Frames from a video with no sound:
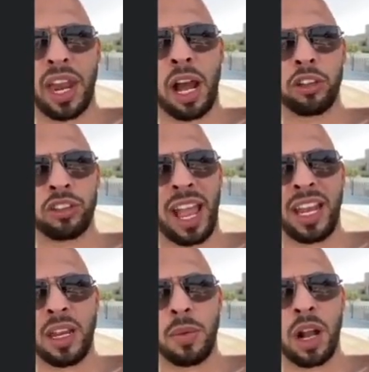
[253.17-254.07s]
and I'll just
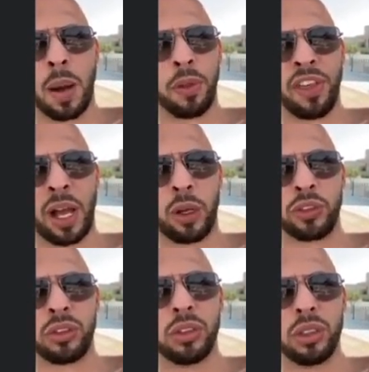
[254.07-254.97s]
hand him a couple
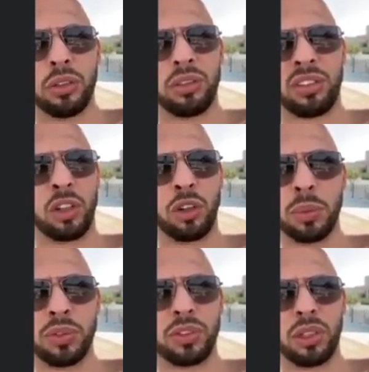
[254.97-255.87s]
thousand
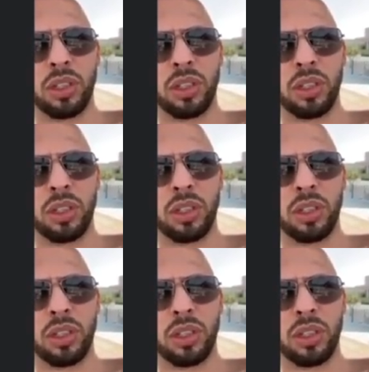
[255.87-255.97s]
dirhams